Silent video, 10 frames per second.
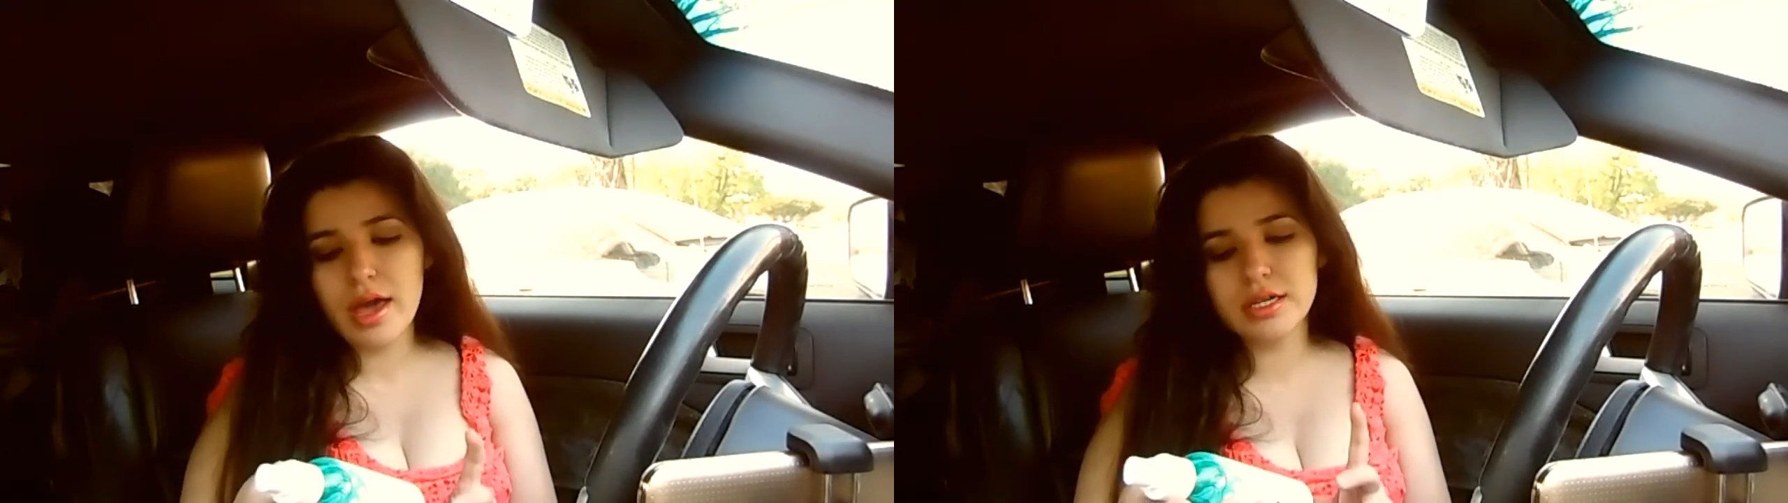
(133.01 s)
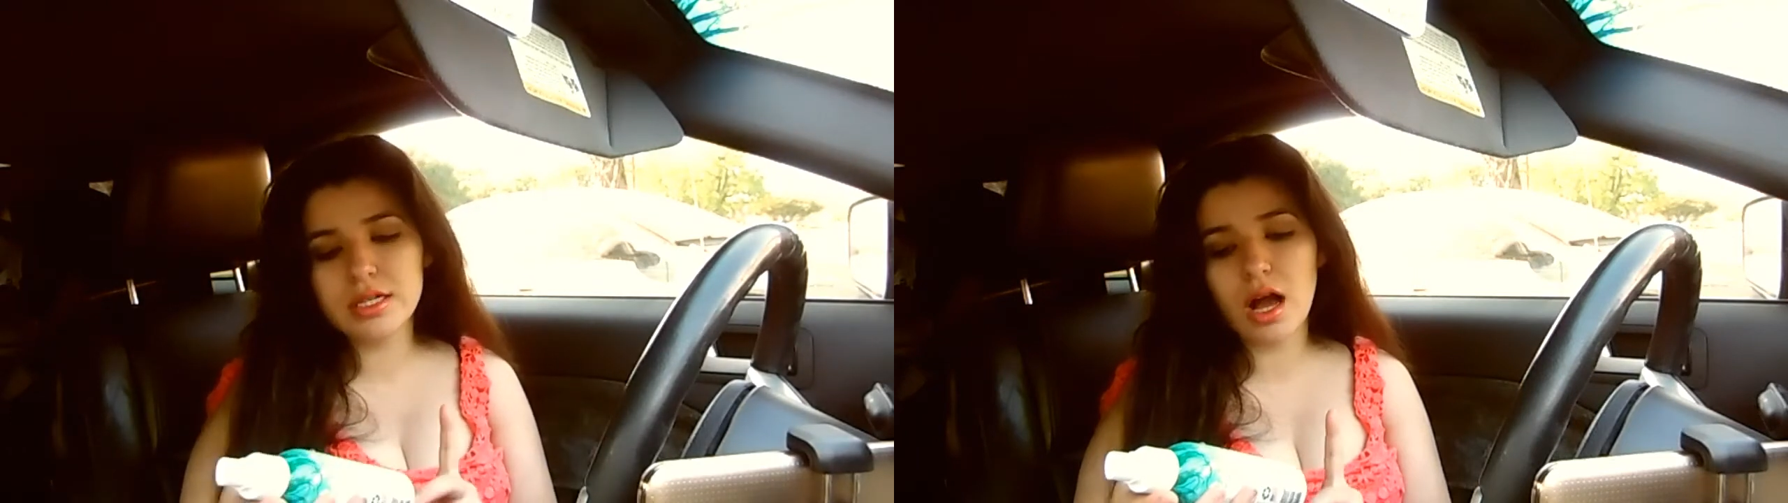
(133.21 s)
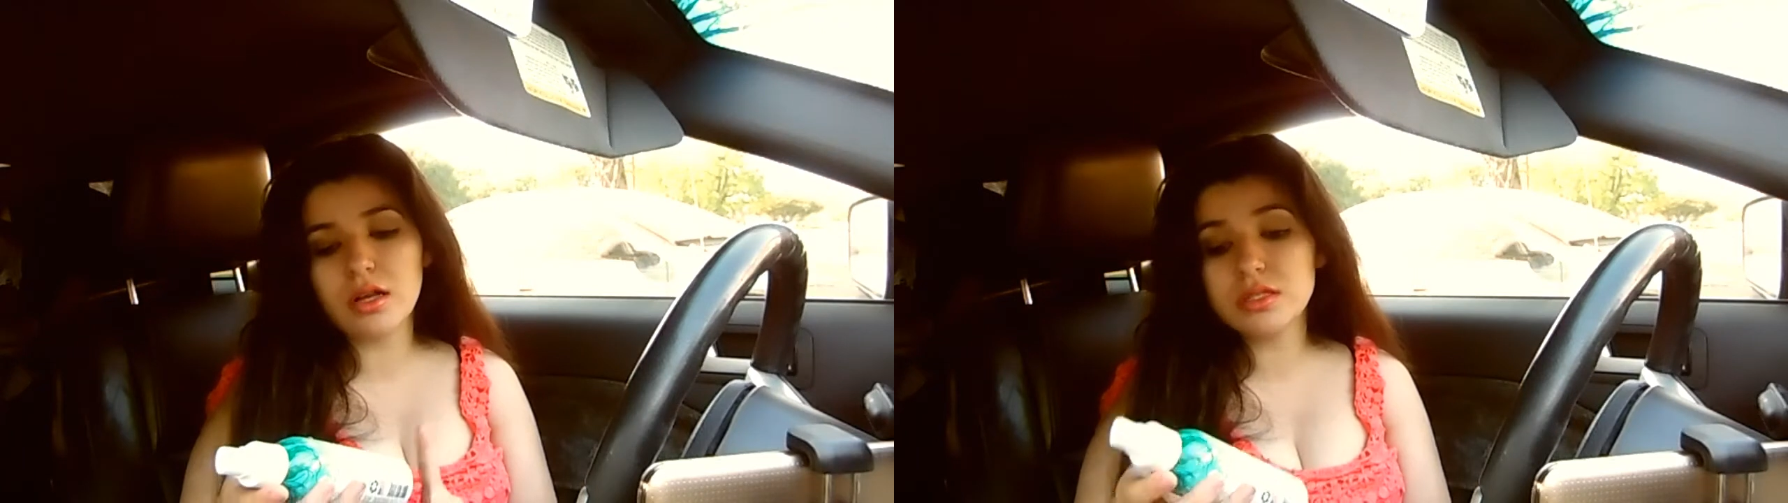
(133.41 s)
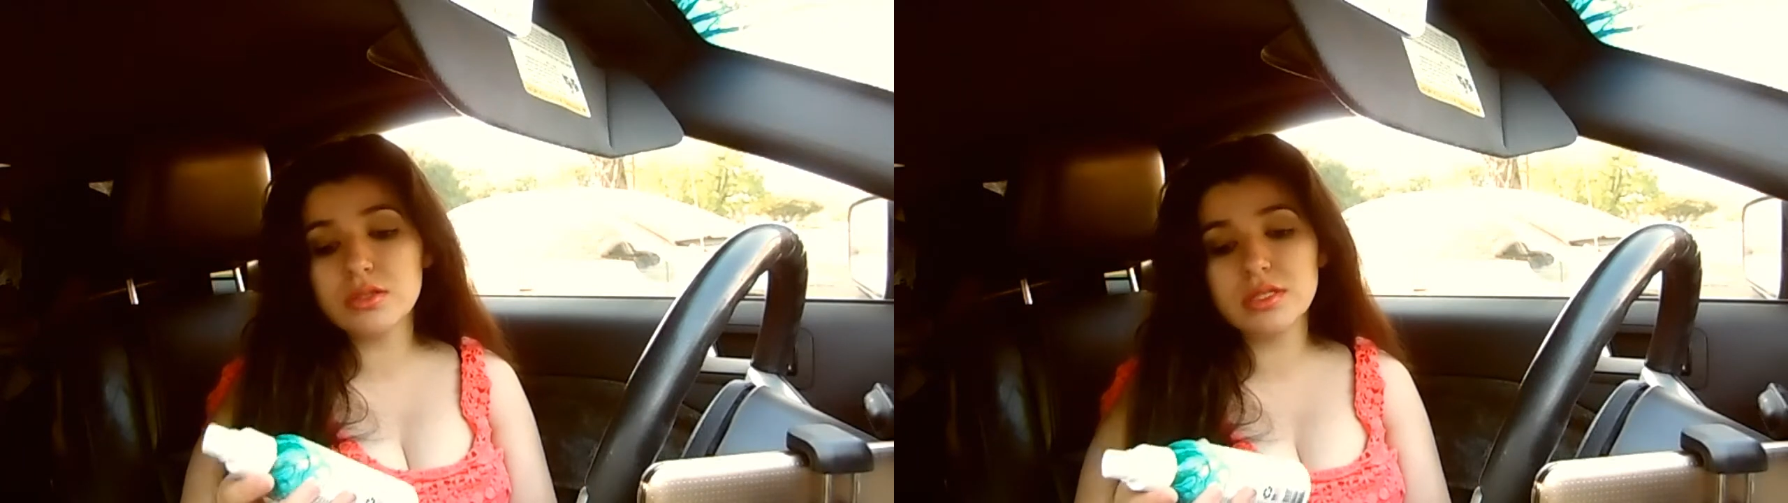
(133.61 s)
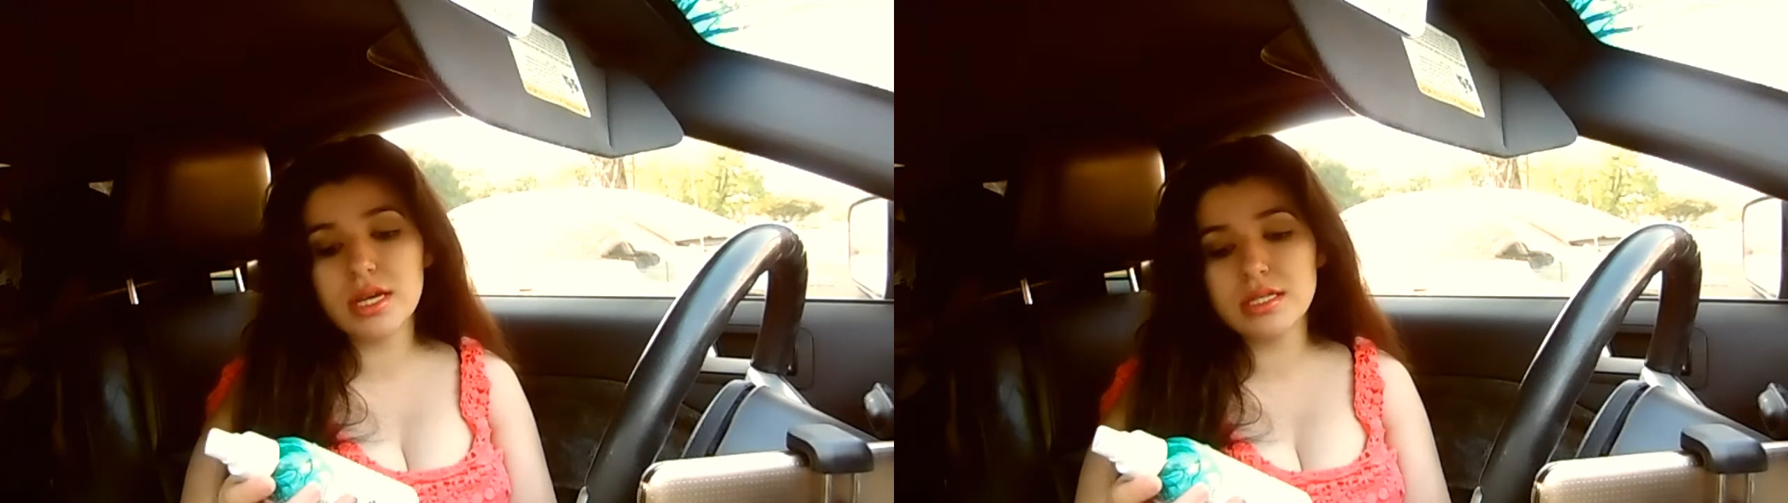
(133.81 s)
And it
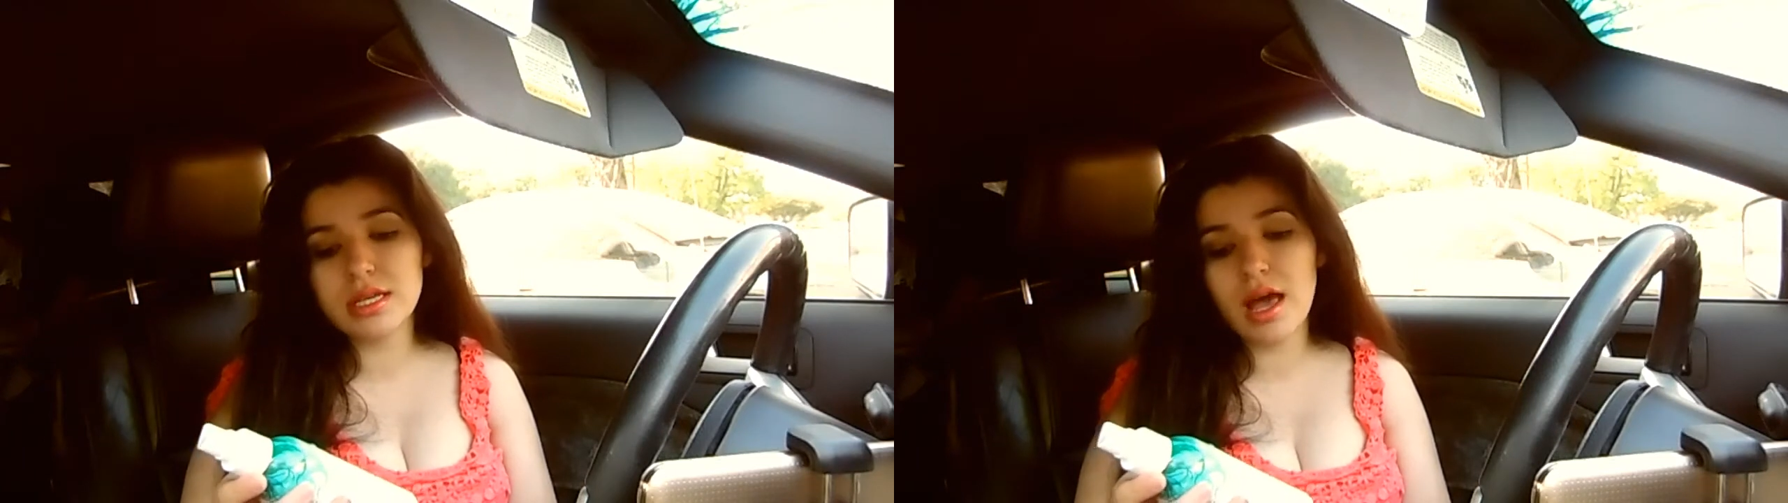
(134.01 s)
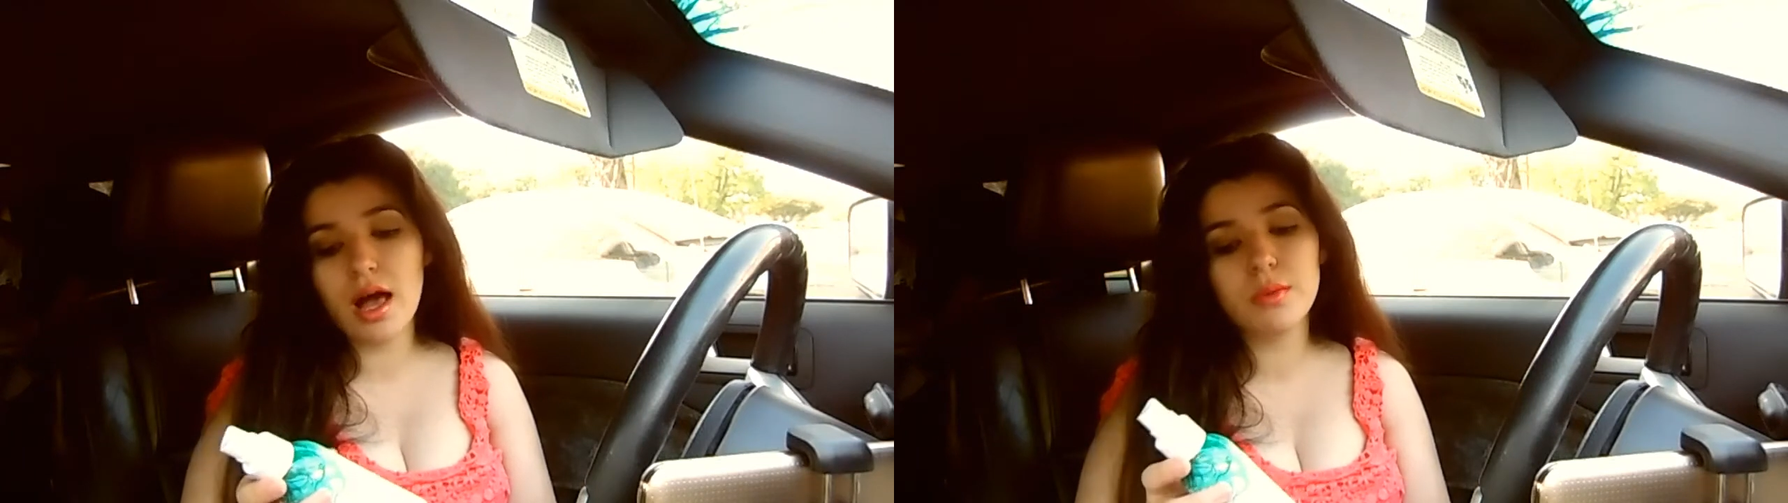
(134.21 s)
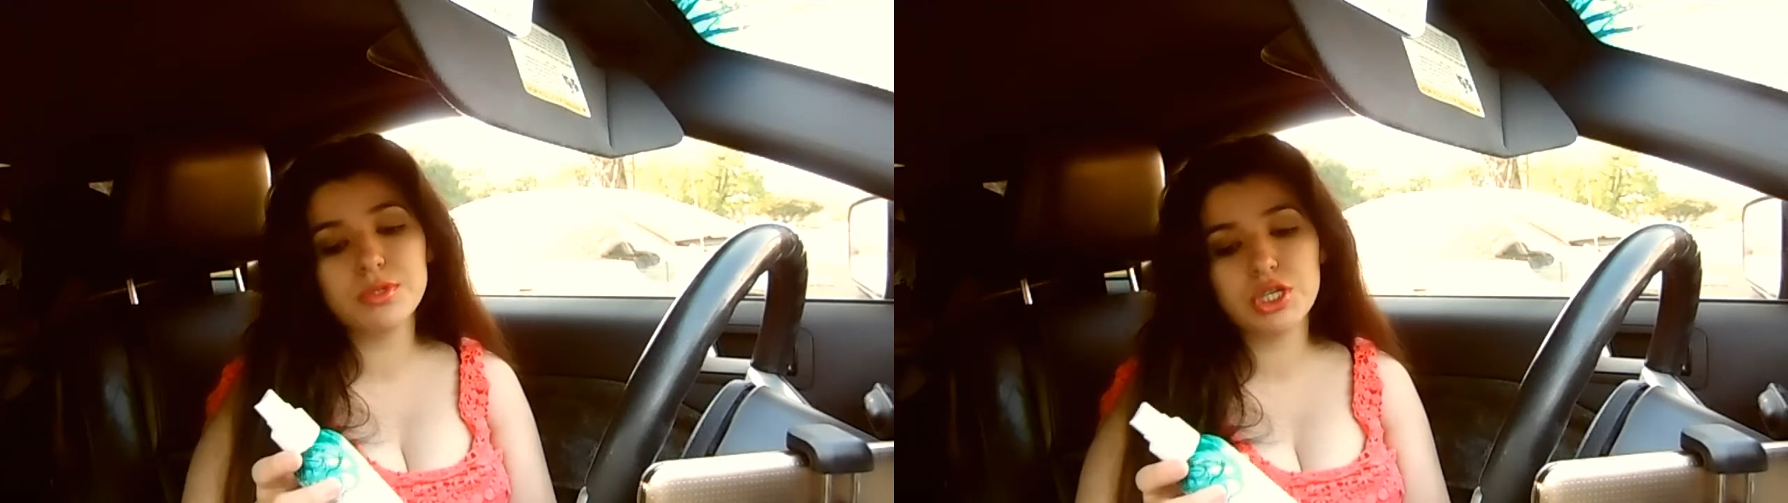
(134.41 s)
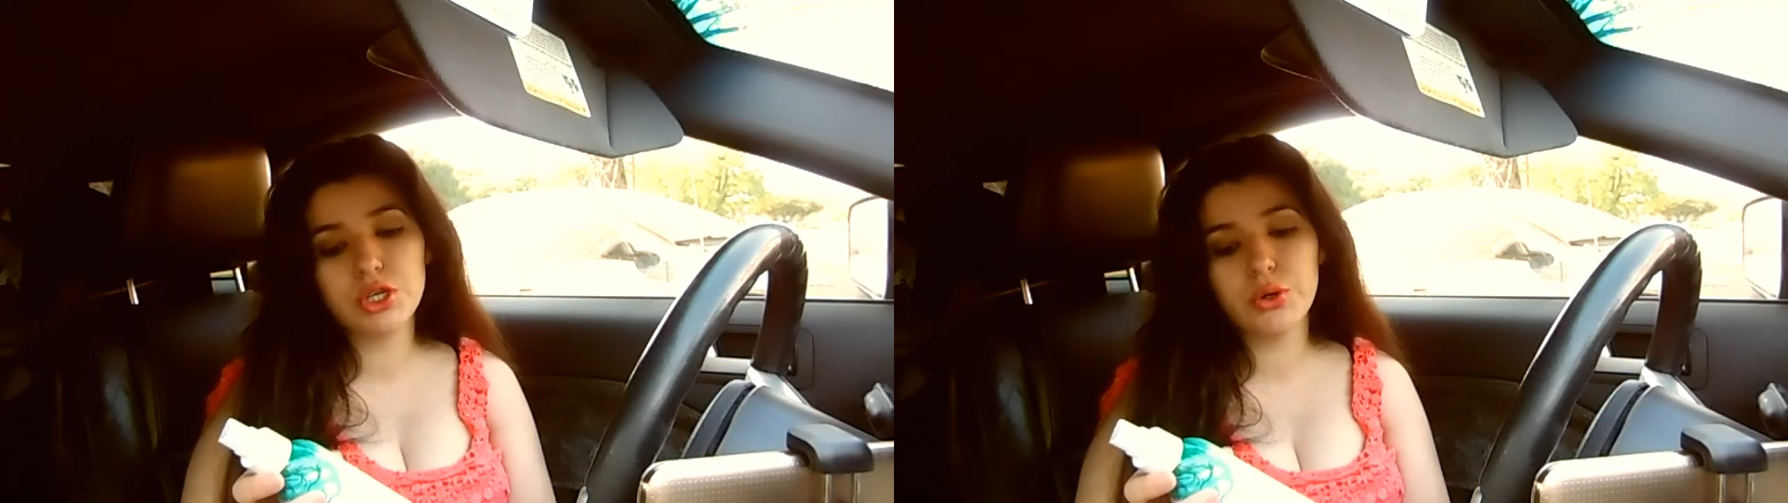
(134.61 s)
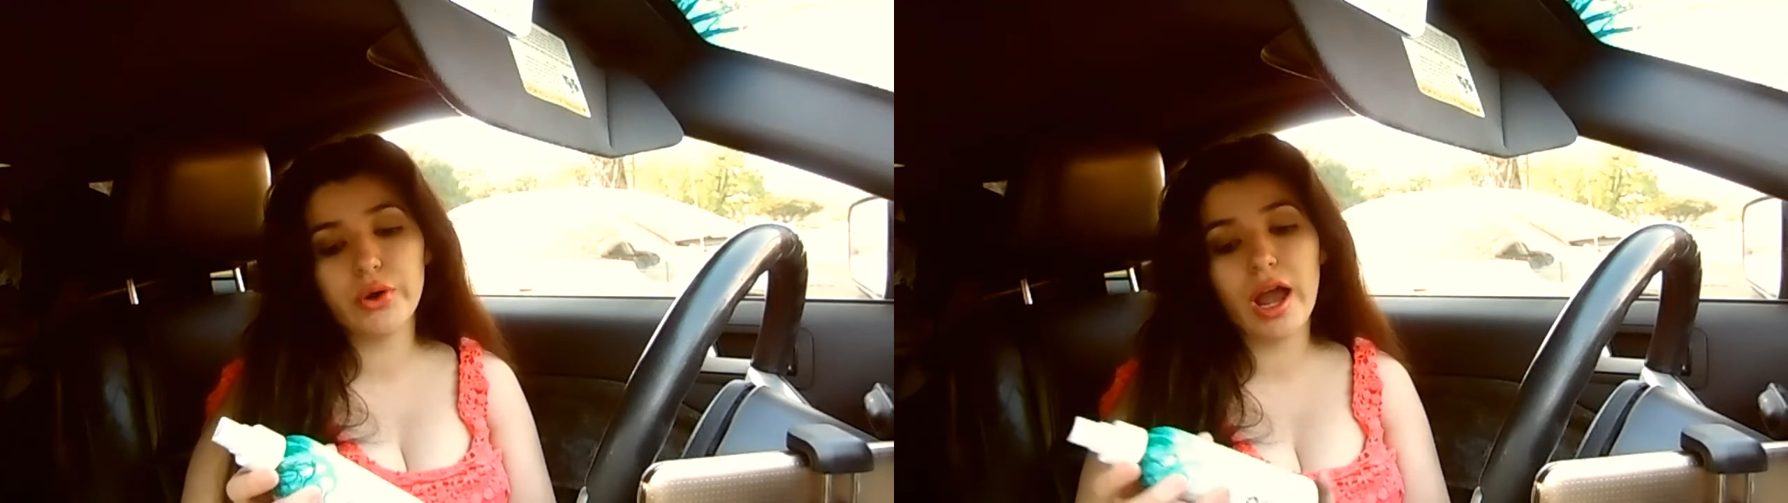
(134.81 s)
also says it helps
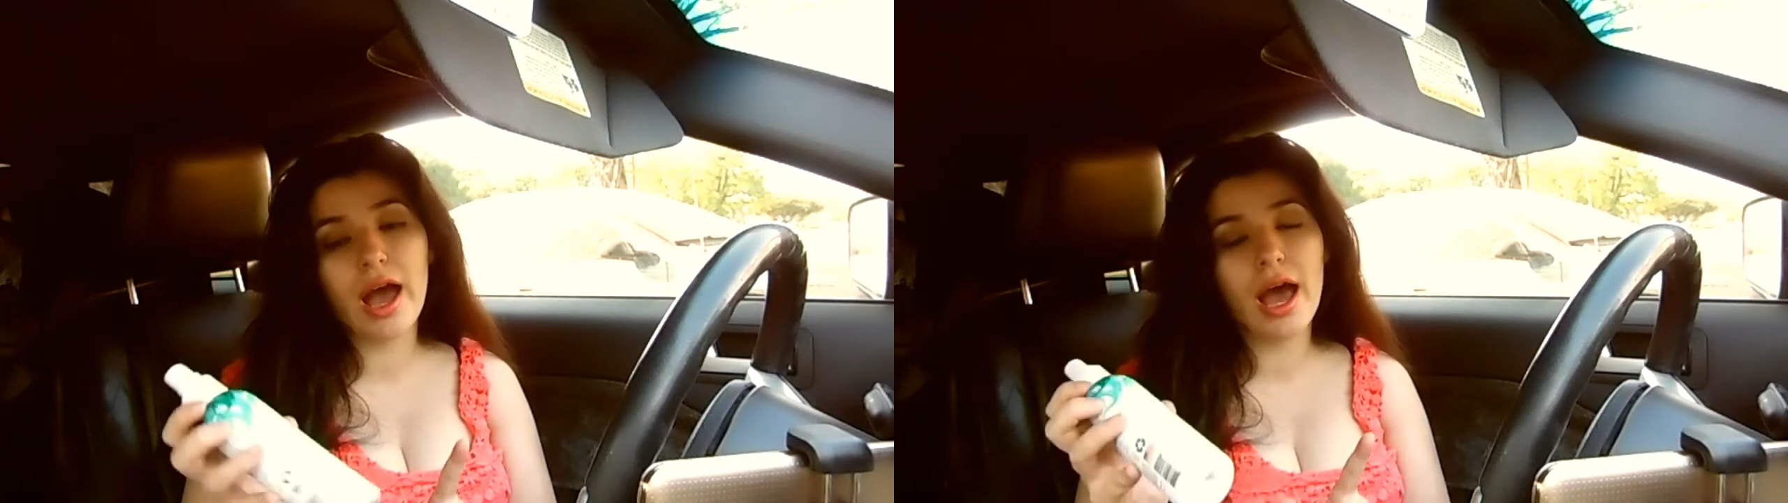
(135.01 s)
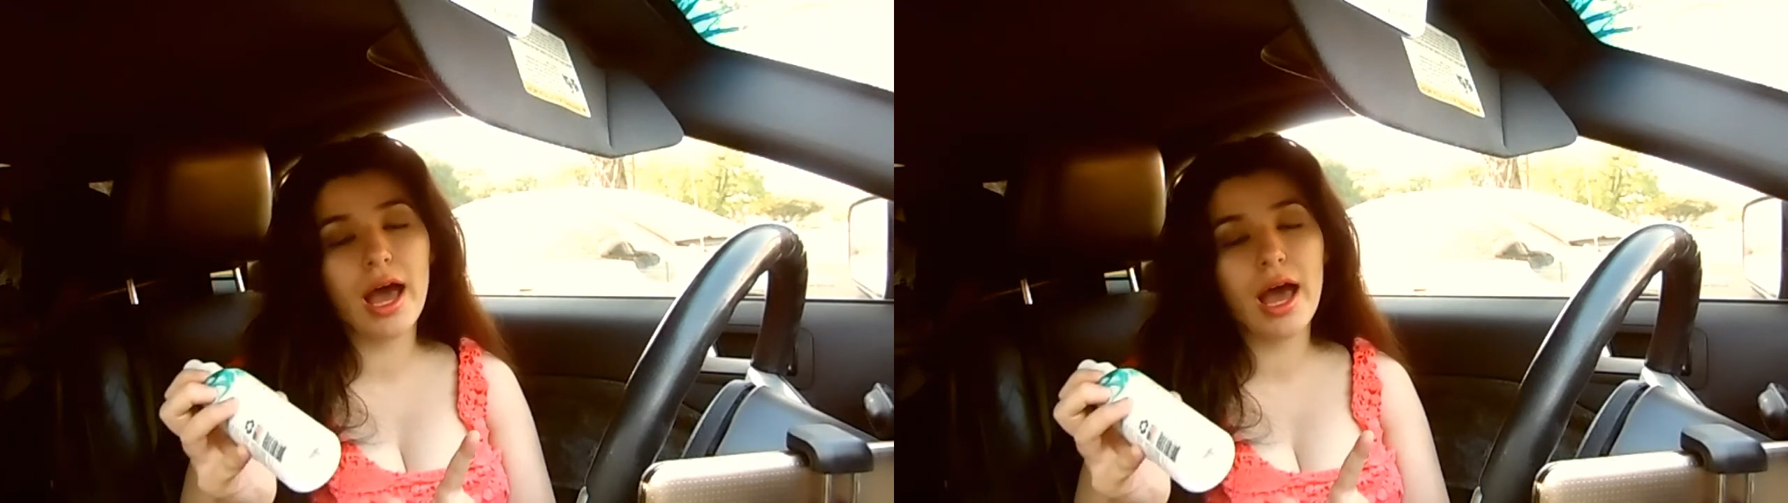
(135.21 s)
cure